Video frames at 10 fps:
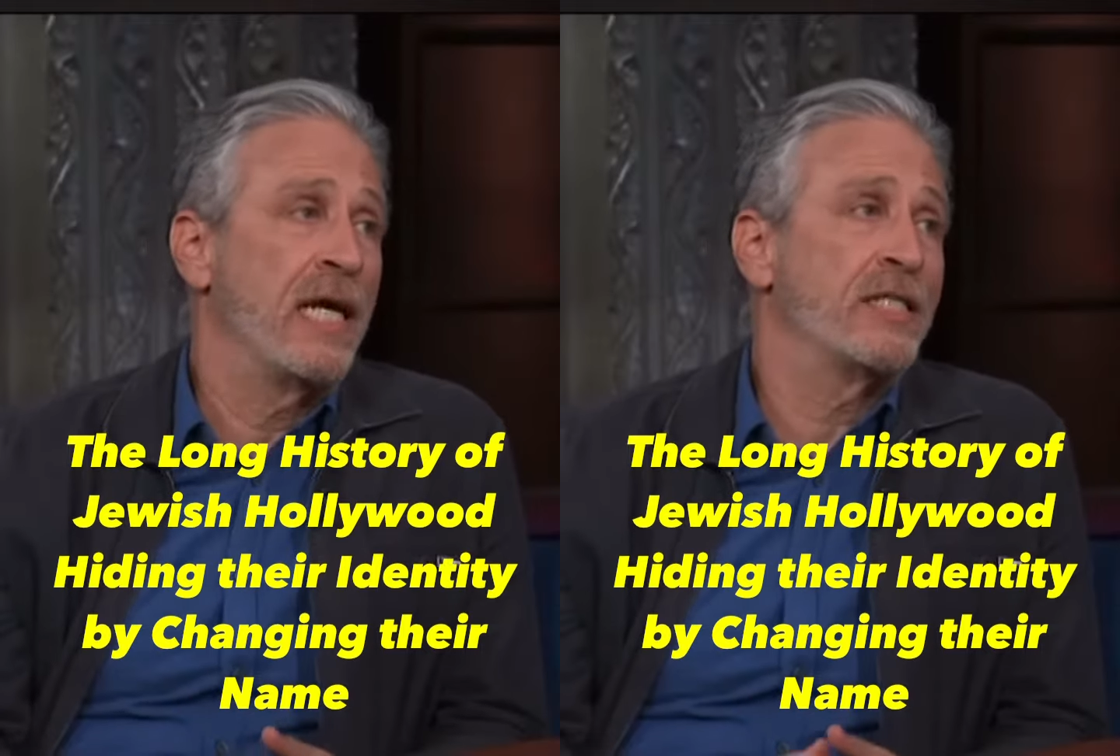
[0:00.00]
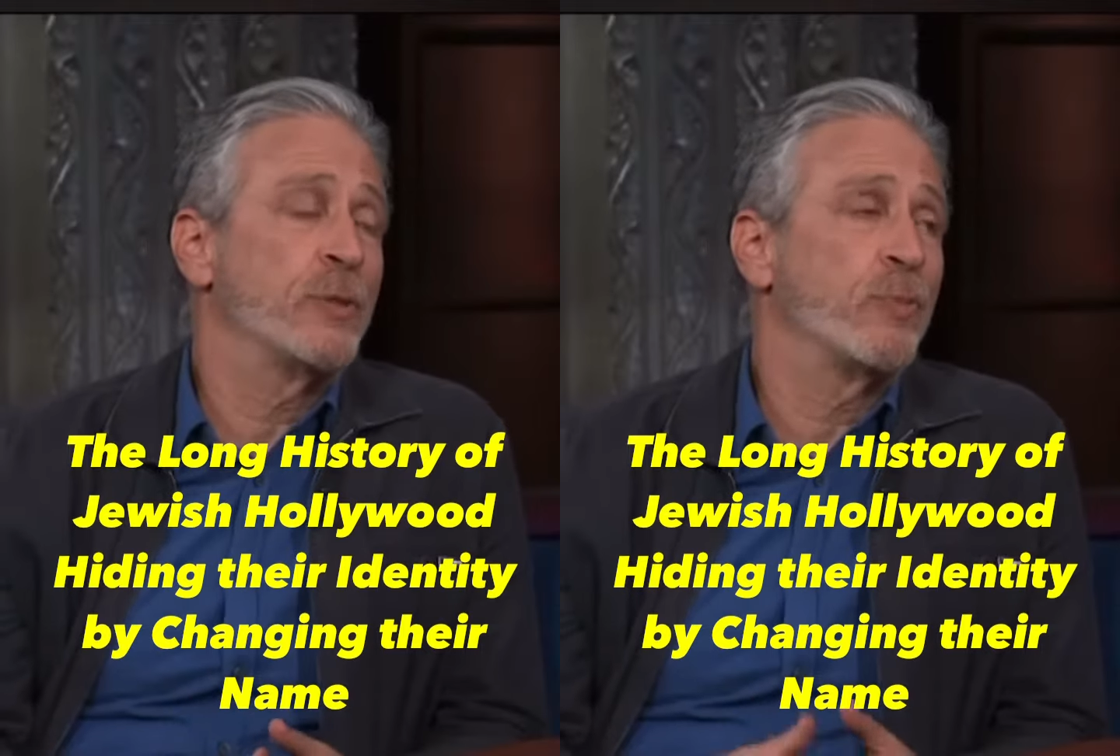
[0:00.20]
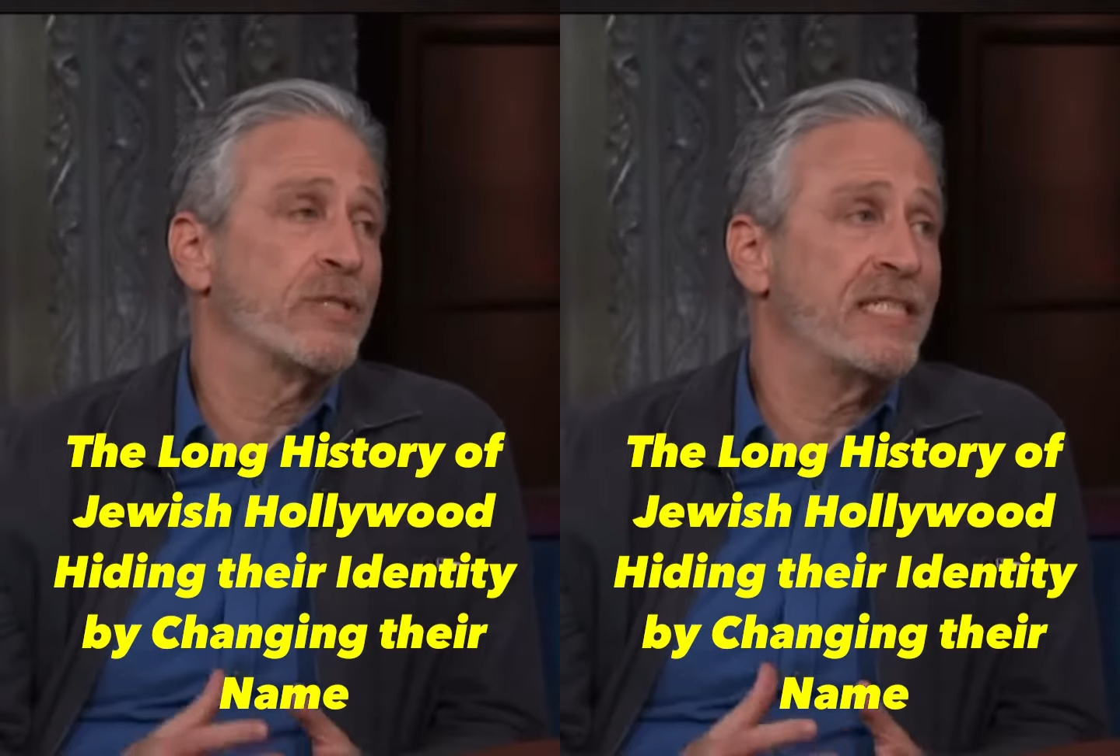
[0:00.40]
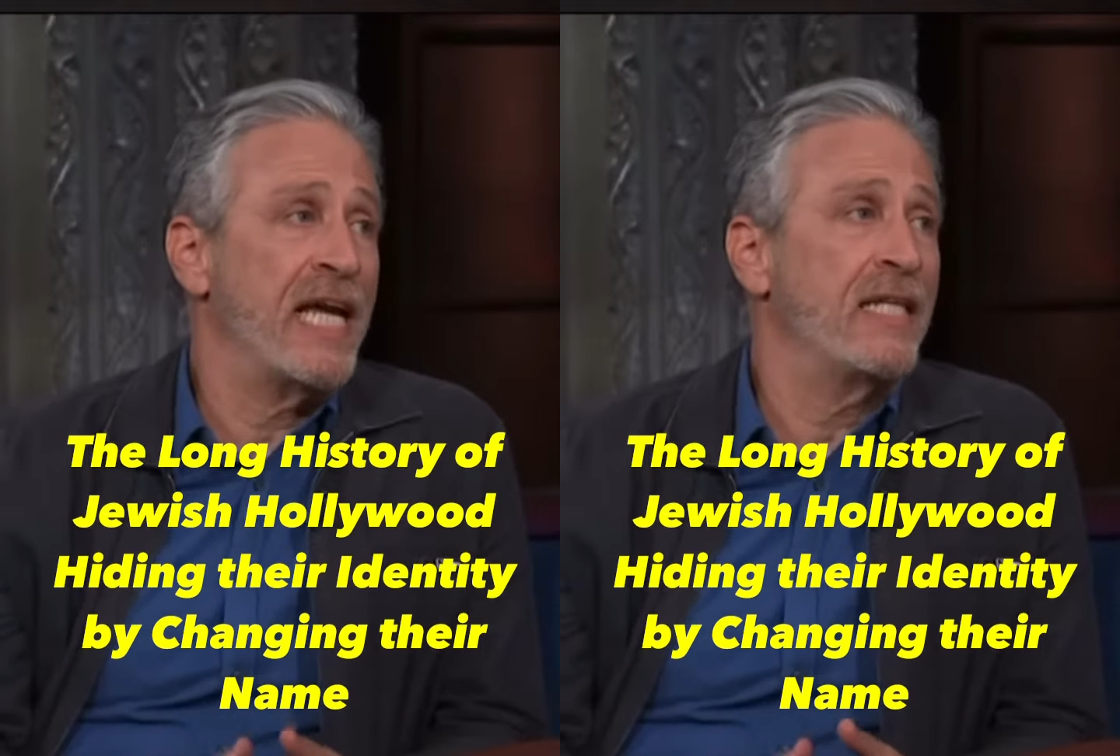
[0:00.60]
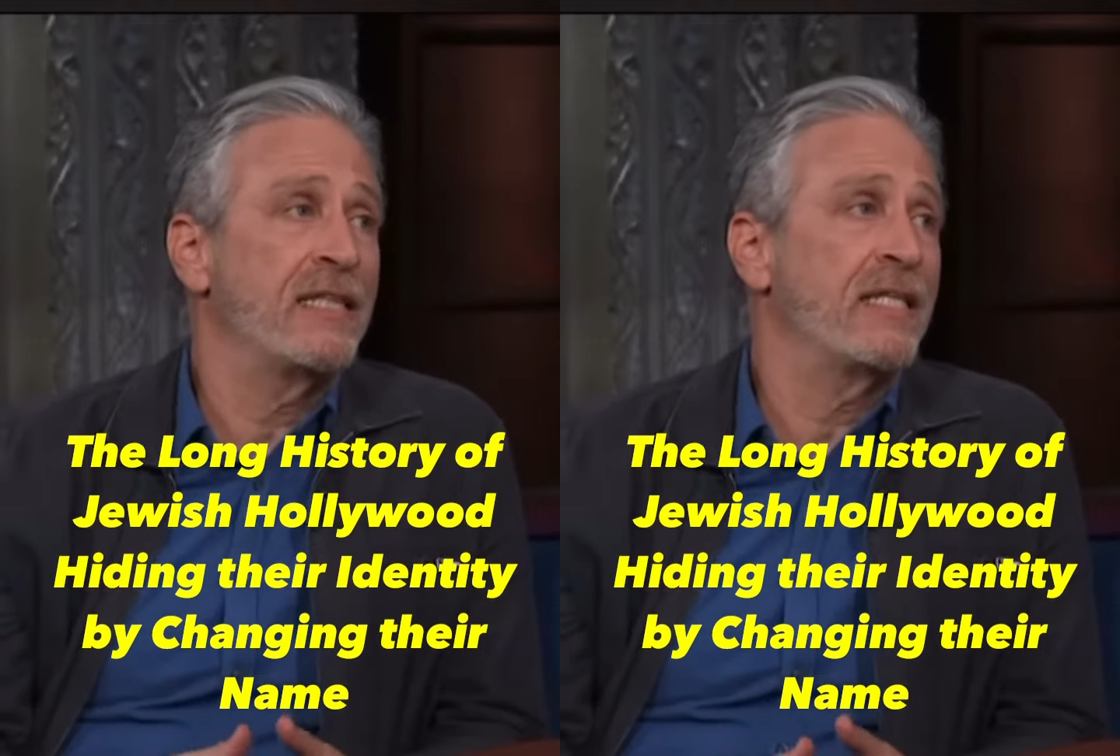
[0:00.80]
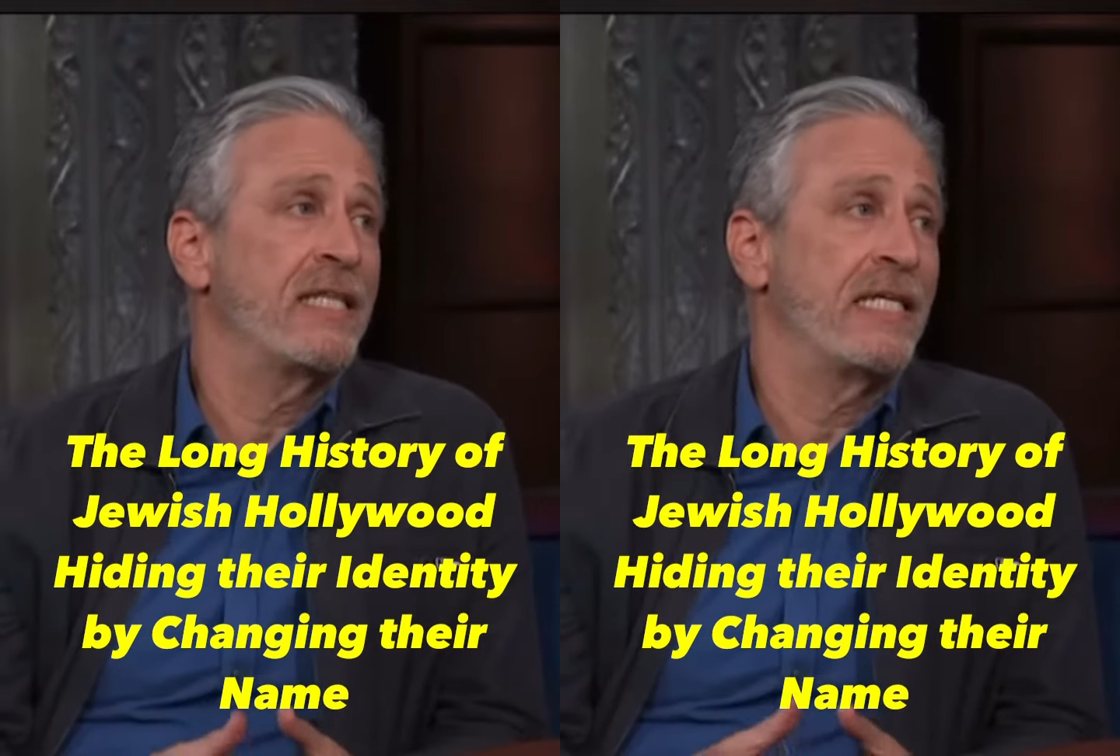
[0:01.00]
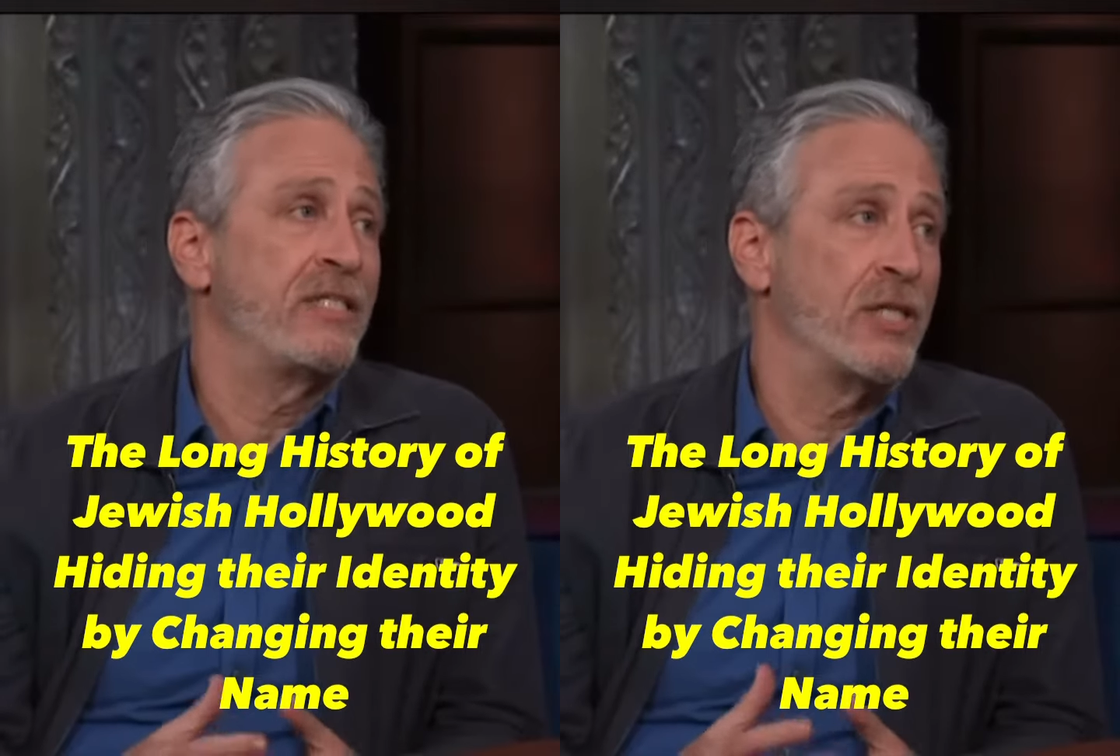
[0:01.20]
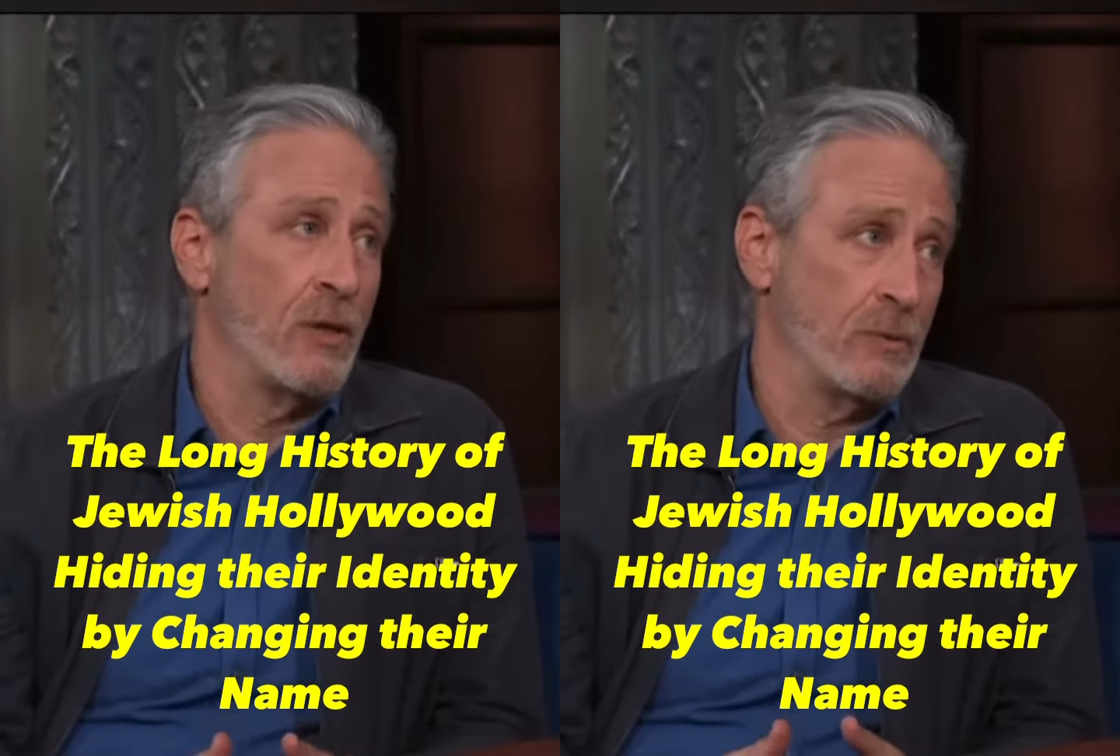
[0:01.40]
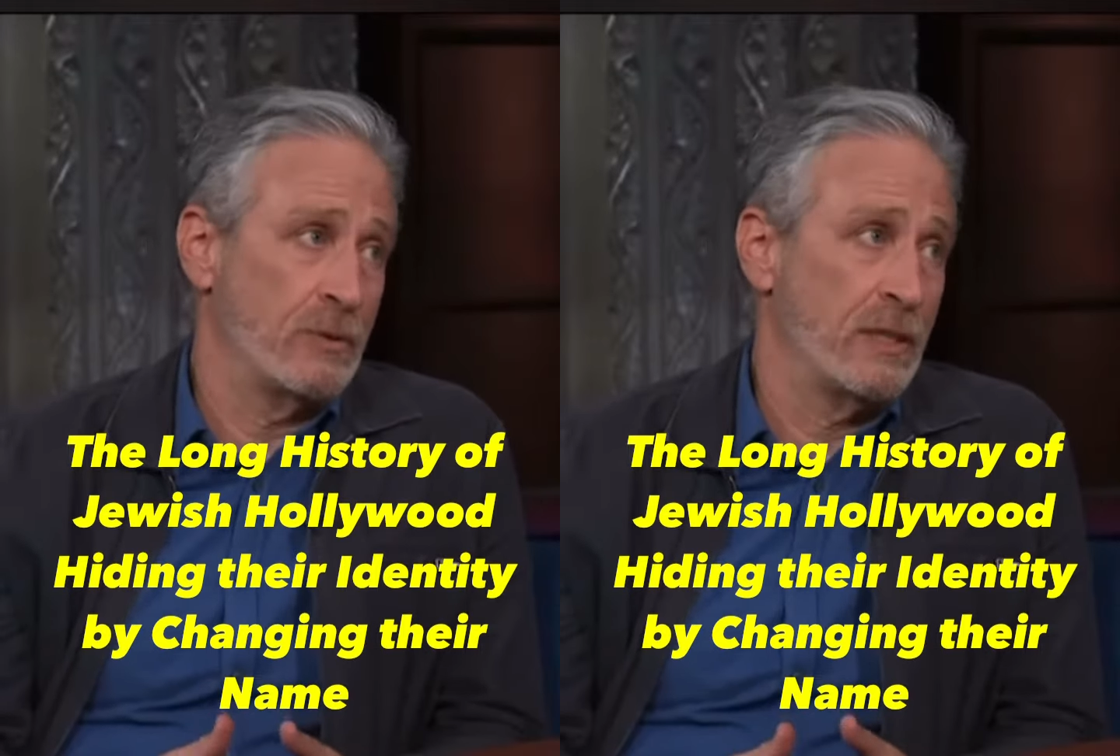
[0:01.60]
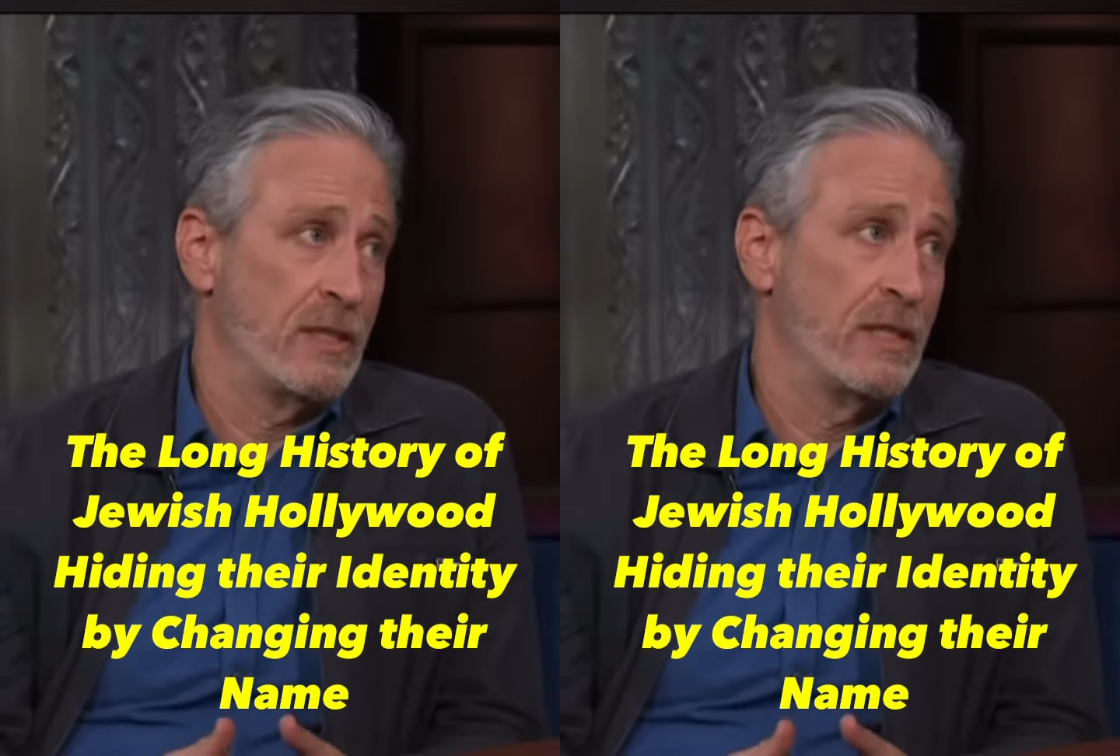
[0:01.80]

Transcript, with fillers: And to pretend that they don't